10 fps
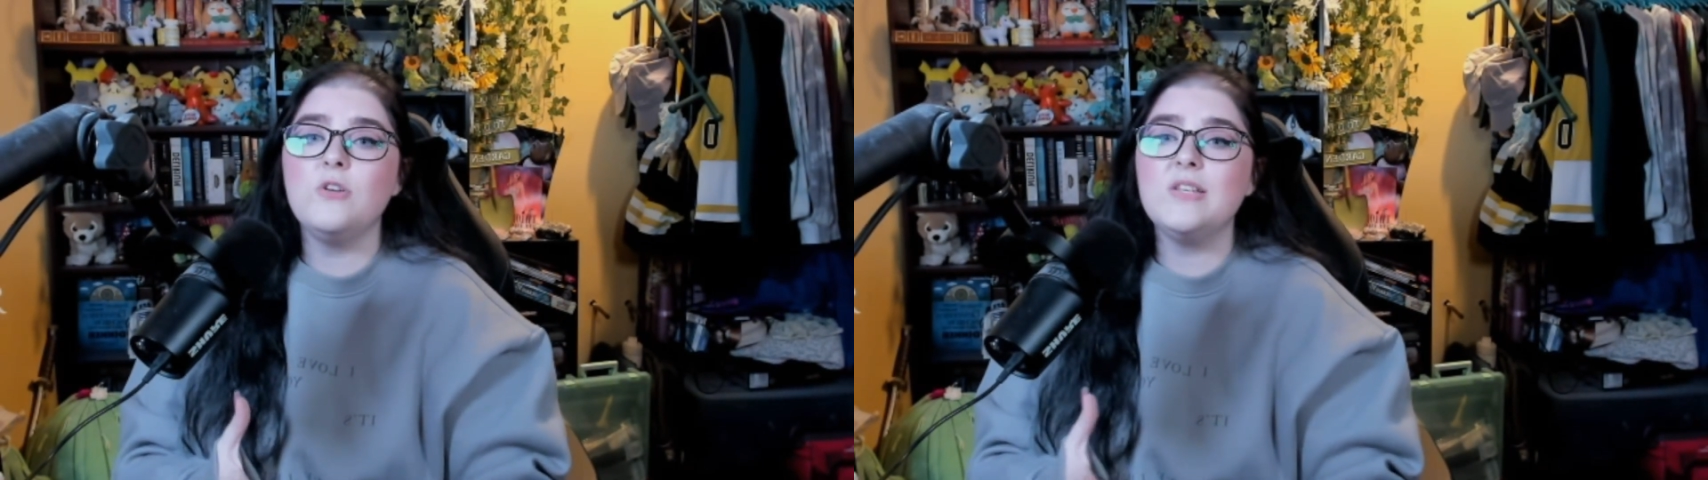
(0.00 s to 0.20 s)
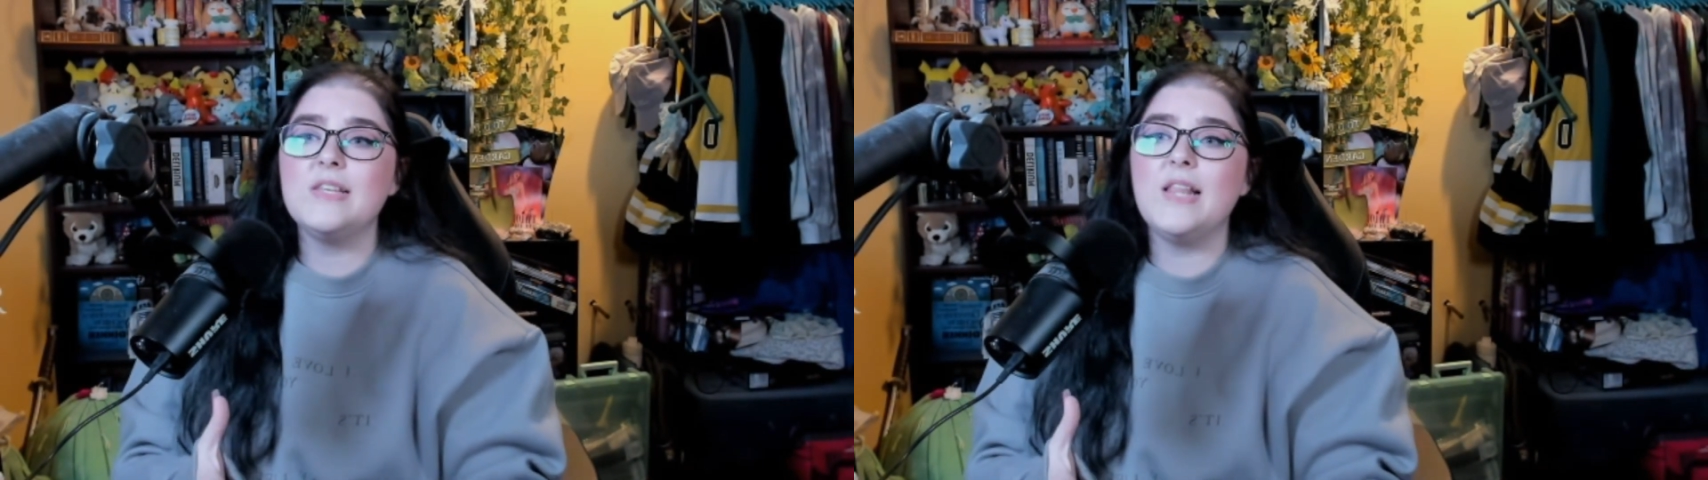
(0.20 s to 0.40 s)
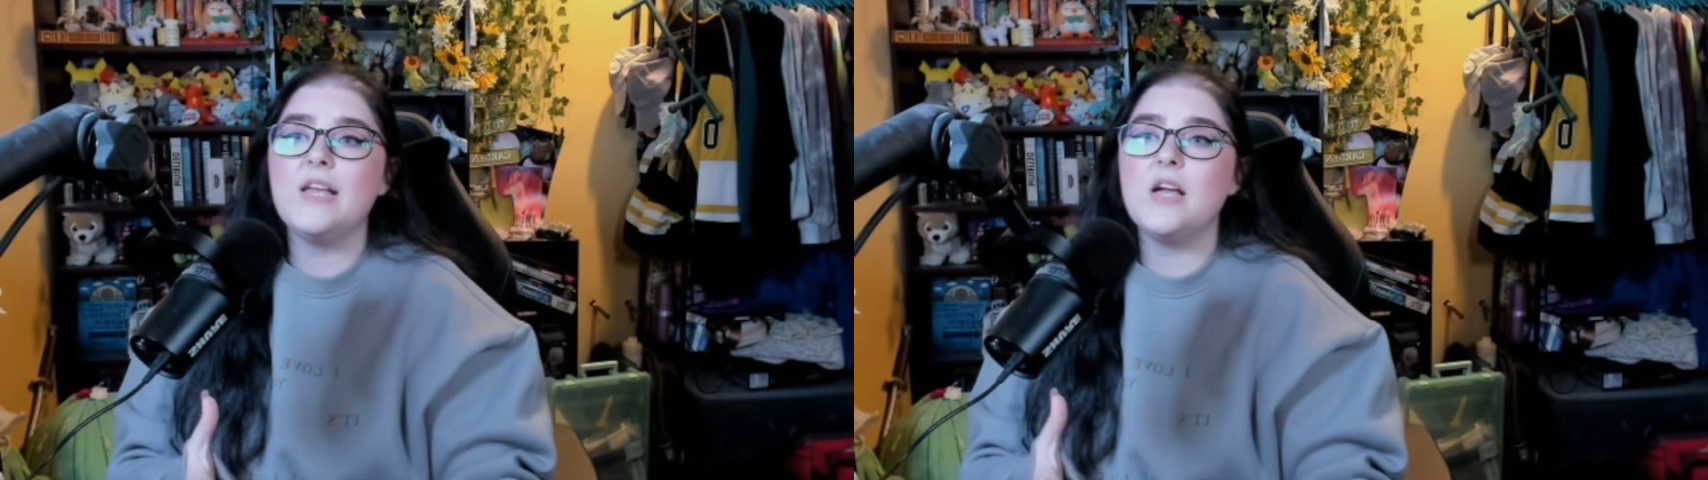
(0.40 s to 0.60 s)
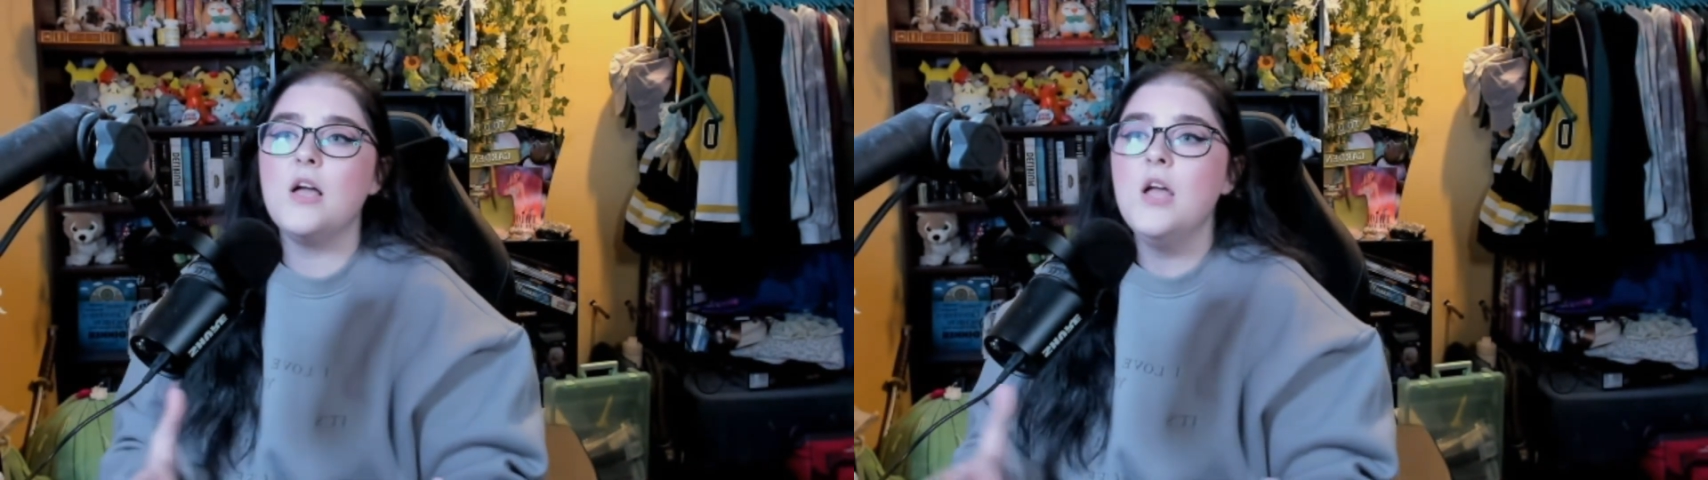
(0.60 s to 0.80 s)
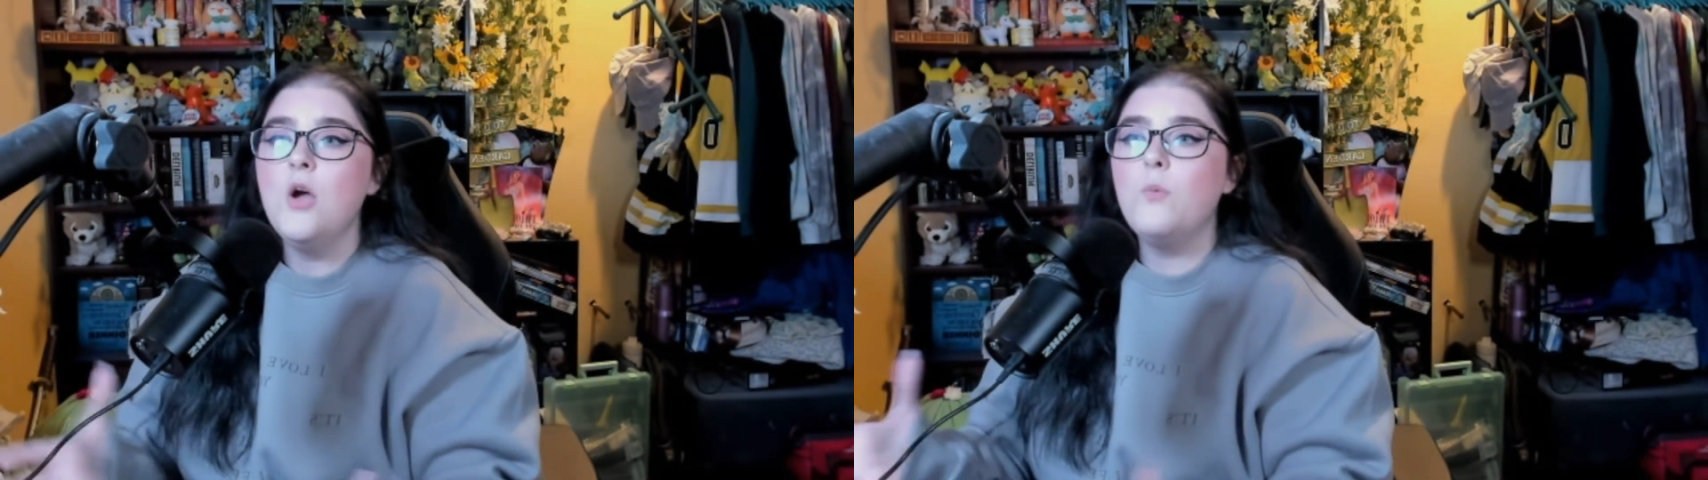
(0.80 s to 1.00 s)
Is it
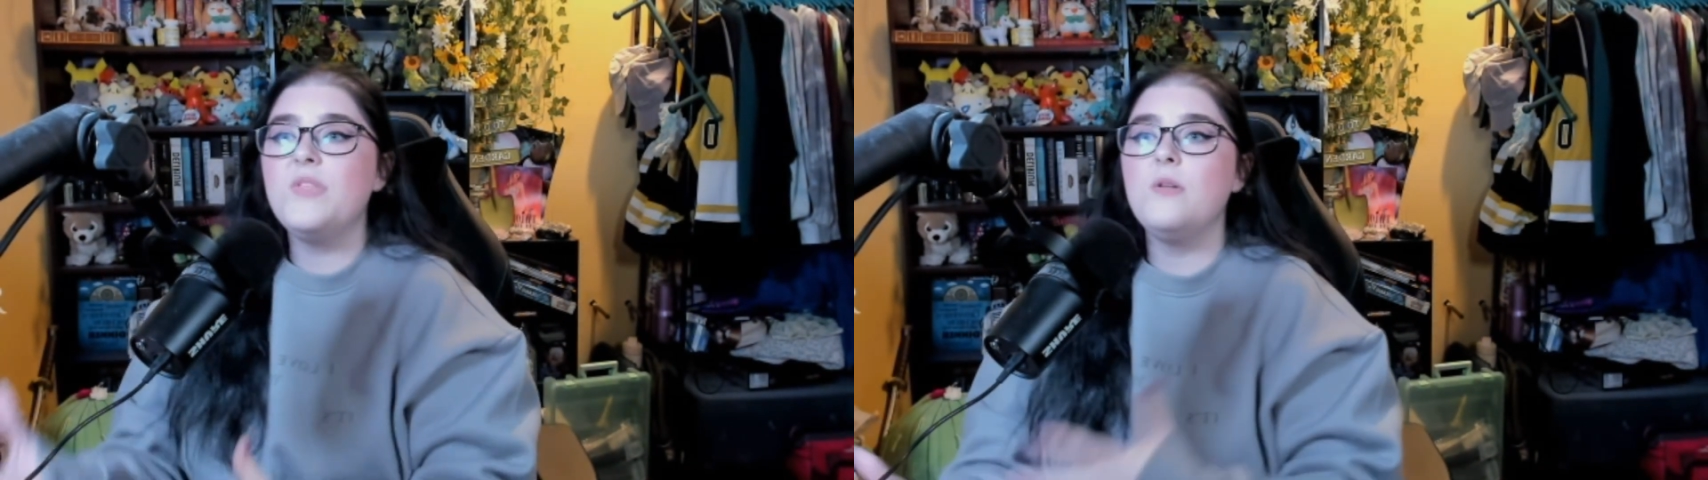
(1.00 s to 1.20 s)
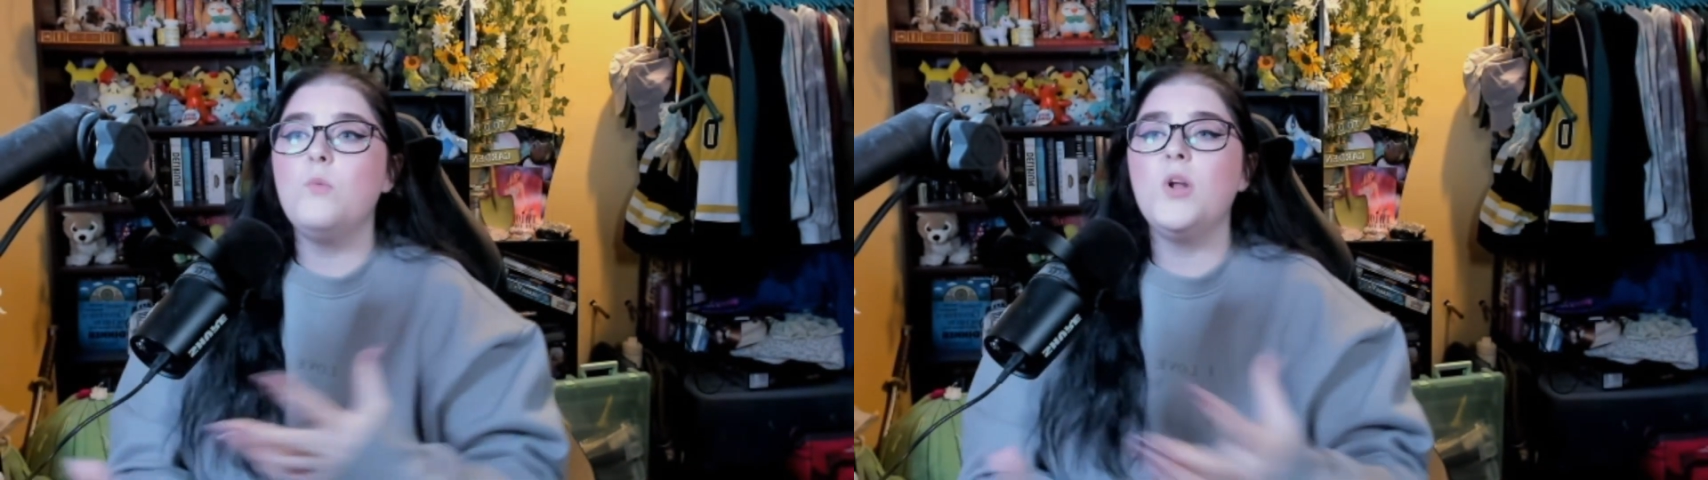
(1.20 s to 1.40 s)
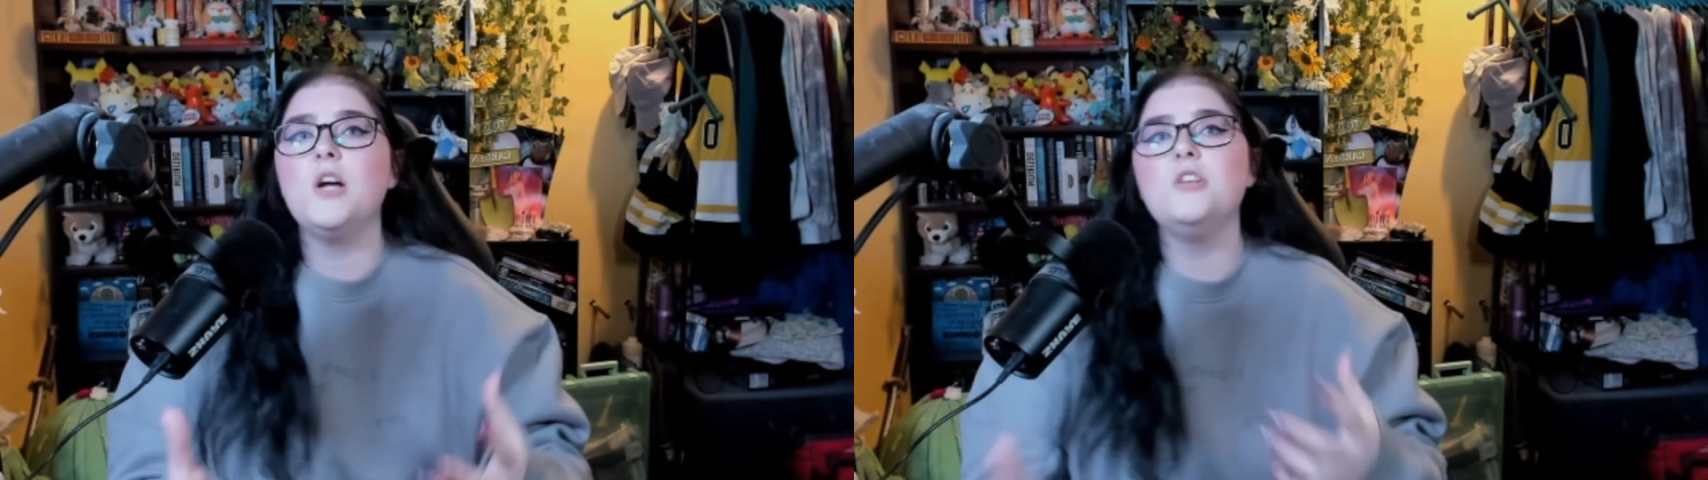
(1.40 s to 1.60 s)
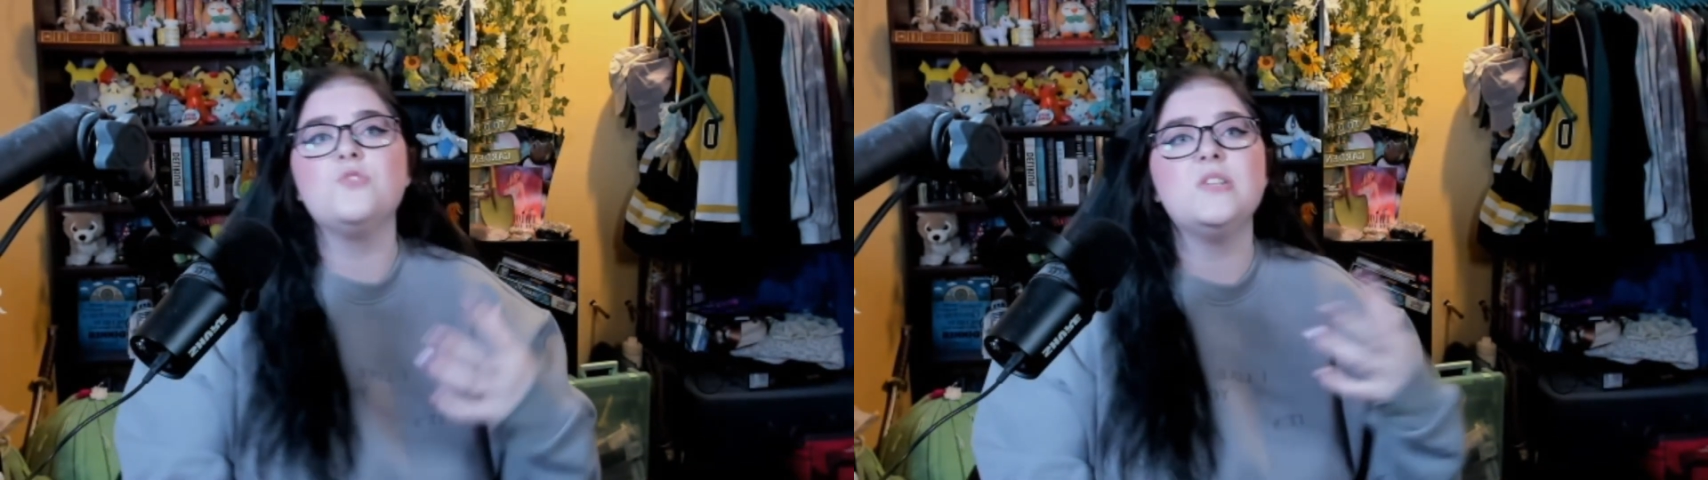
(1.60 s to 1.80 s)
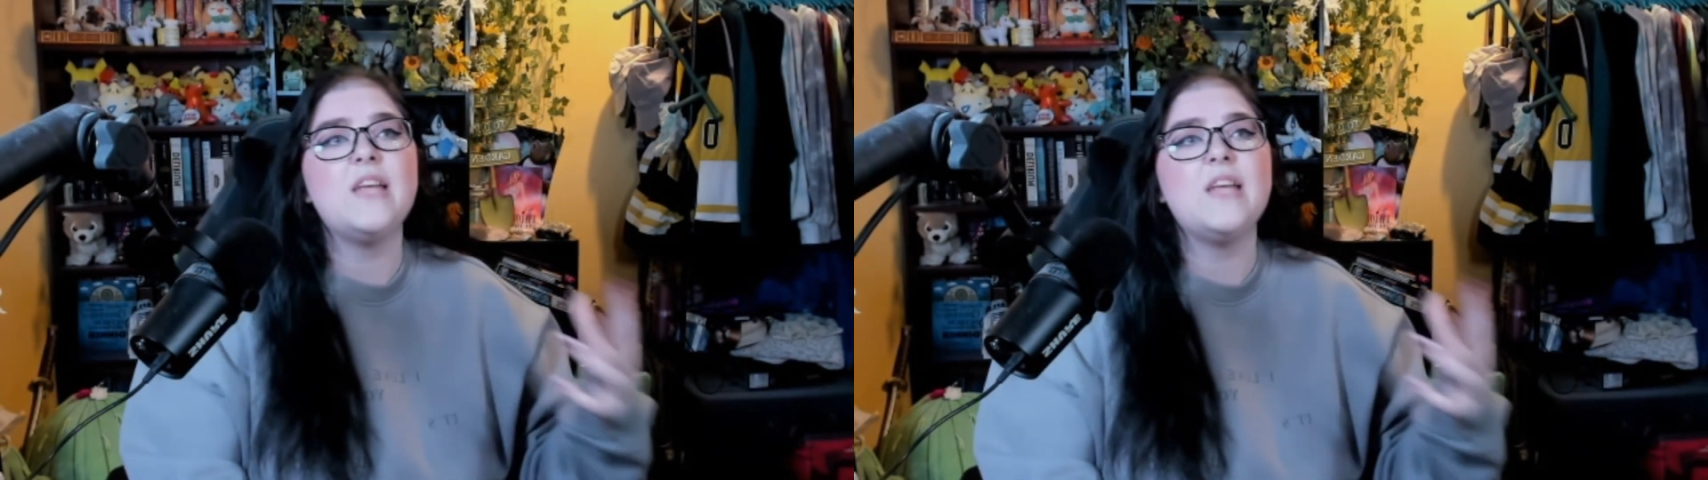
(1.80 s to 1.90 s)
within 100